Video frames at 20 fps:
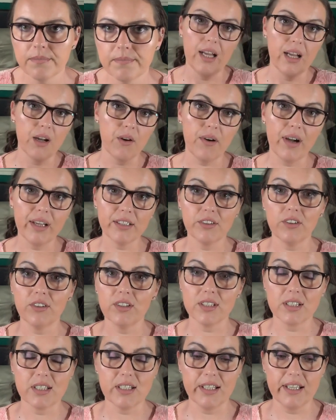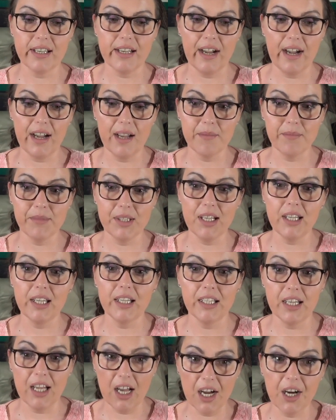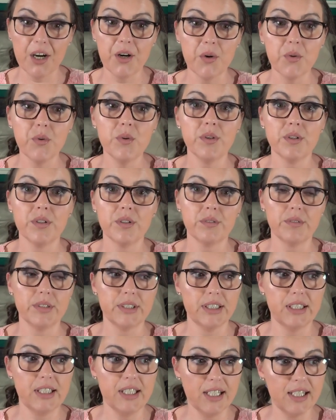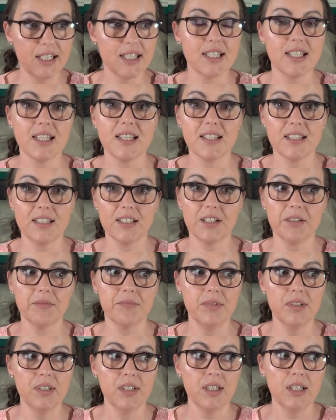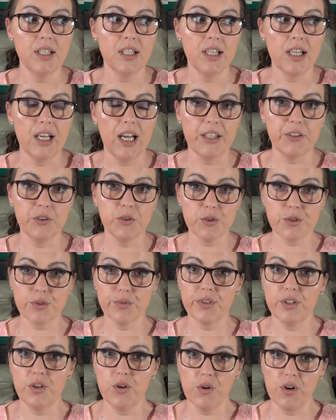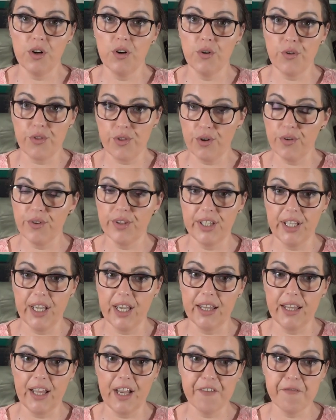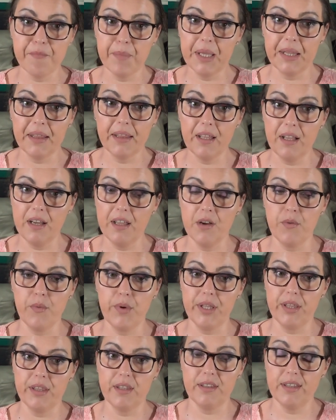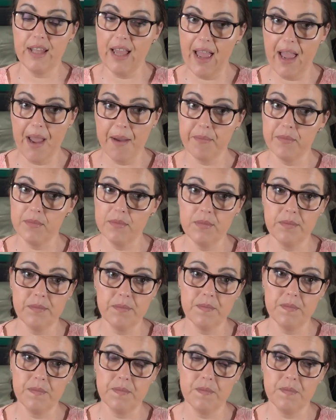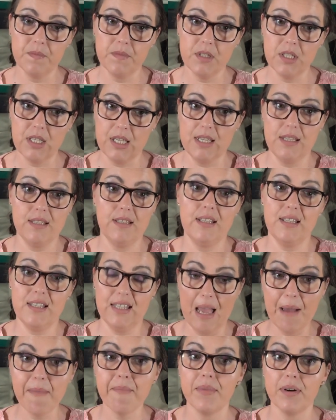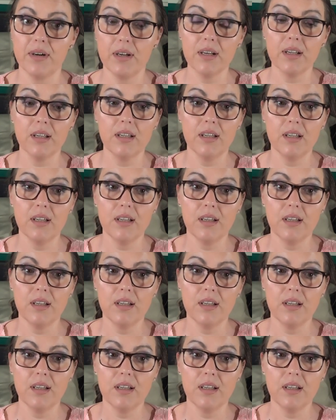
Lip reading: And quite honestly, I'm dealing now with the legal system and also the local authority, and I've been dealing with them since December.